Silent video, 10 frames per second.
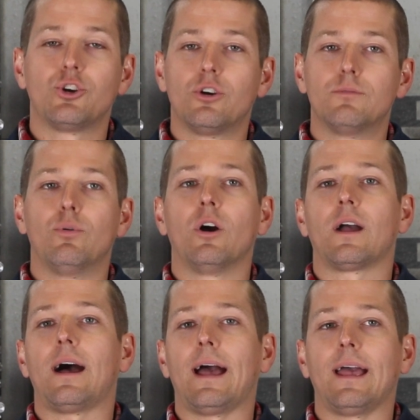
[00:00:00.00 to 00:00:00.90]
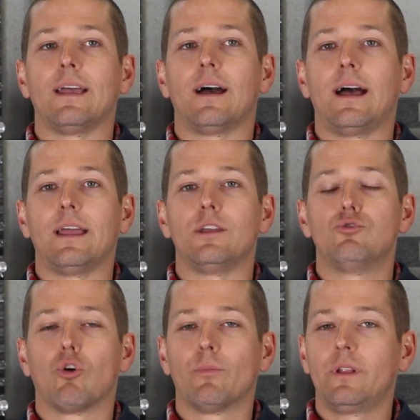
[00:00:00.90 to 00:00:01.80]
a good book. I, I
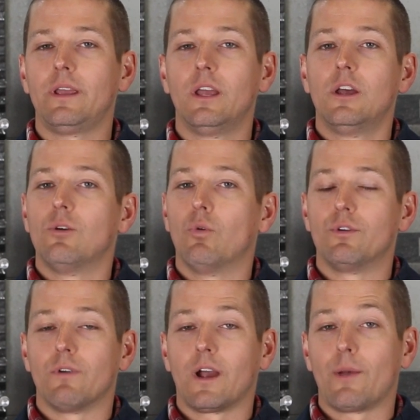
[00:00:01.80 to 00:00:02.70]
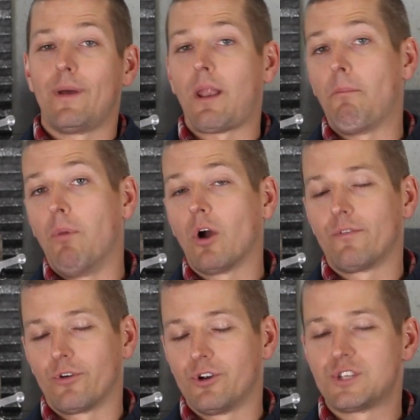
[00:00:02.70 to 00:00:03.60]
normally wouldn't recommend a book
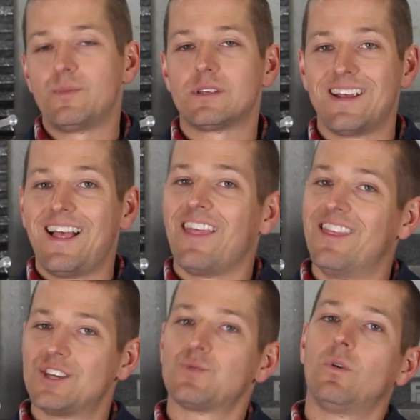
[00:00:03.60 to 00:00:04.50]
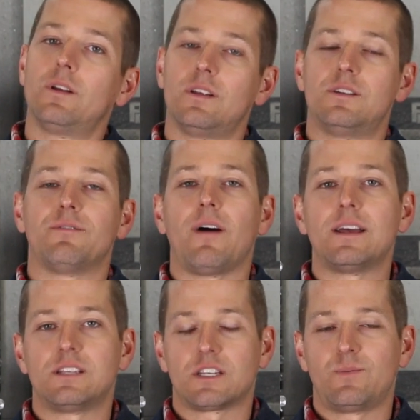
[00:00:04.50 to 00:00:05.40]
for Christmas. This one
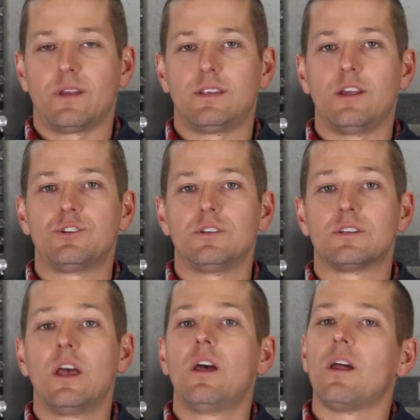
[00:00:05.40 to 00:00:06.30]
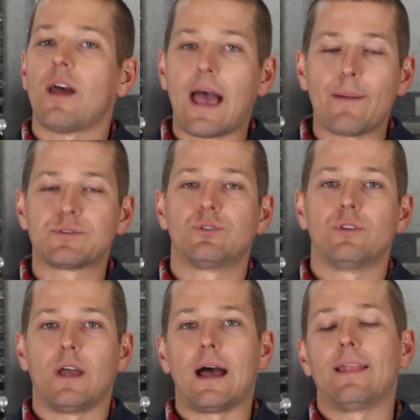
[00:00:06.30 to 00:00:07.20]
defies expectations.
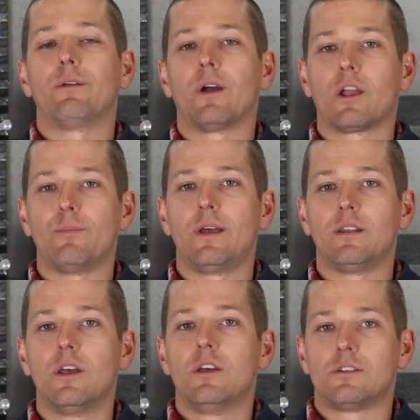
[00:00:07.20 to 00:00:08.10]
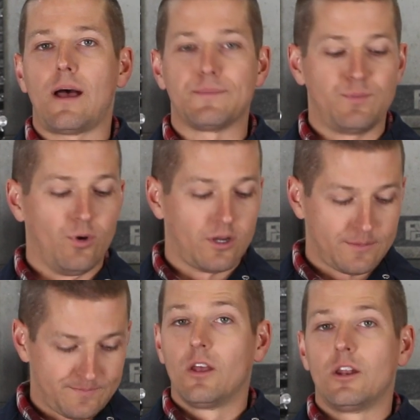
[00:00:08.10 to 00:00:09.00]
Absolutely highly recommend Tom's
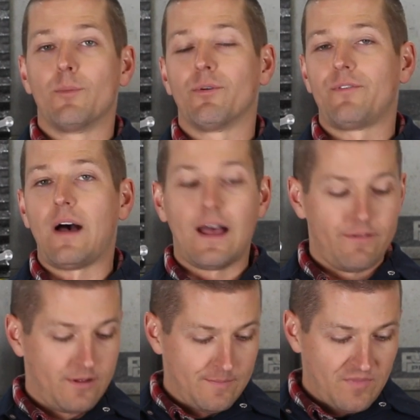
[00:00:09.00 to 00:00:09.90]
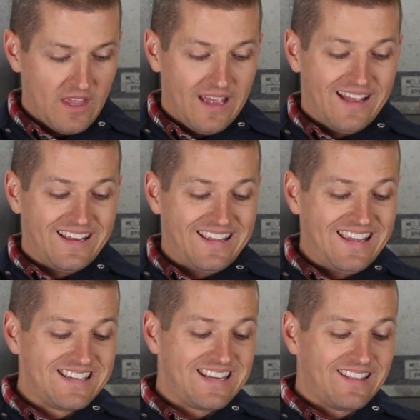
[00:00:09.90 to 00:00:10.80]
book. Number five,
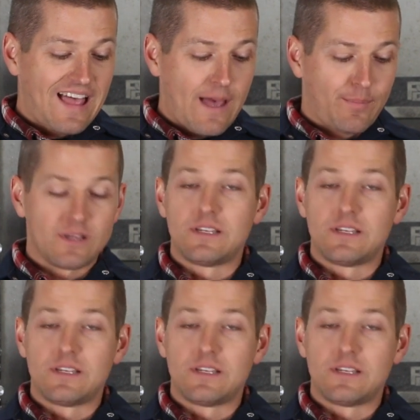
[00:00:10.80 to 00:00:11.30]
EZE-Lap